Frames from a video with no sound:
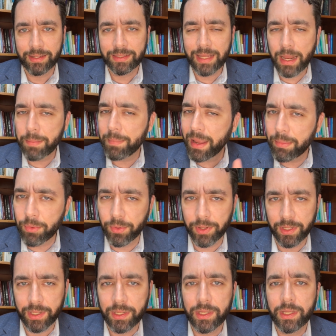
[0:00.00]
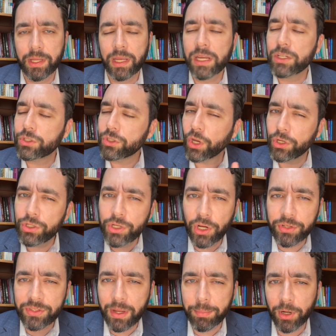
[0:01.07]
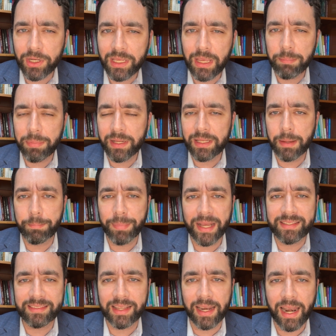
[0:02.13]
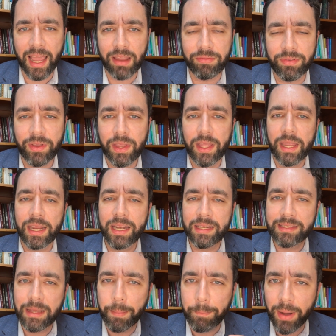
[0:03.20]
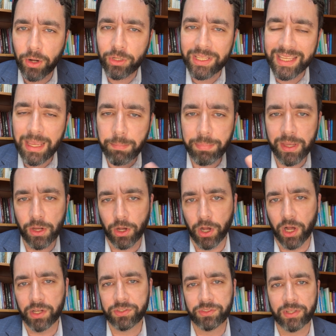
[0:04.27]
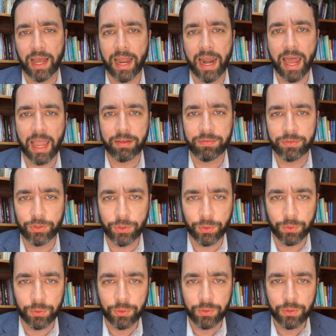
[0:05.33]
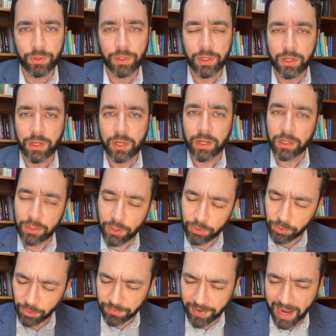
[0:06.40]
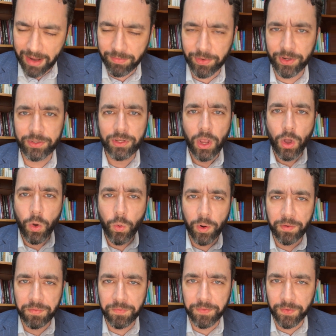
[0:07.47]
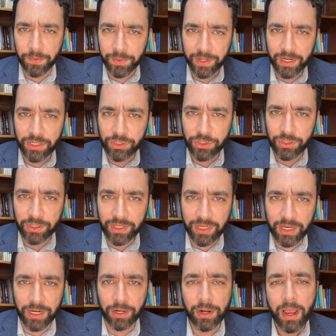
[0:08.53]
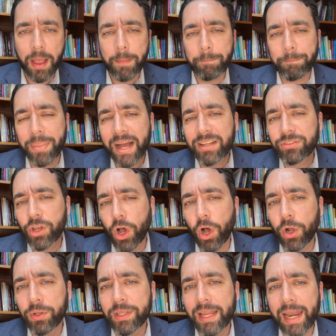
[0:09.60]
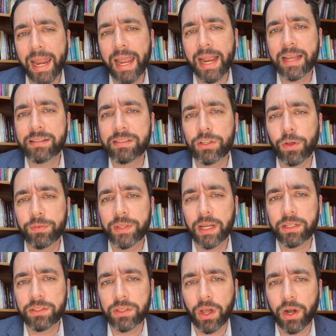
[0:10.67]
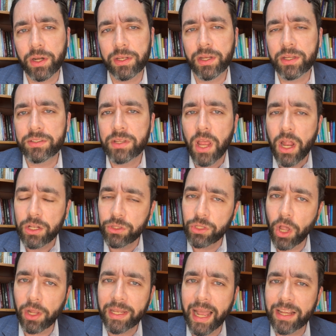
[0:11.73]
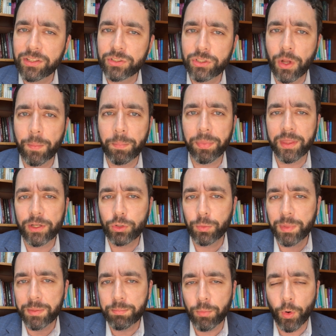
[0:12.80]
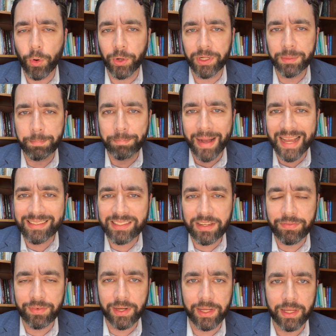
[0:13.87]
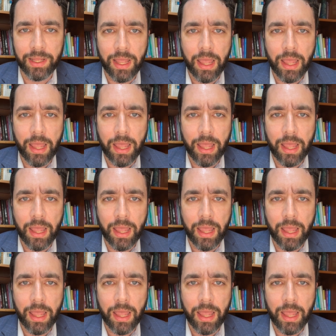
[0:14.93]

that memory is not just about keeping the past alive, it is about keeping us alive too. The survivors, who are fewer each year, pass on the legacy of that darkness not as something to be mourned passively,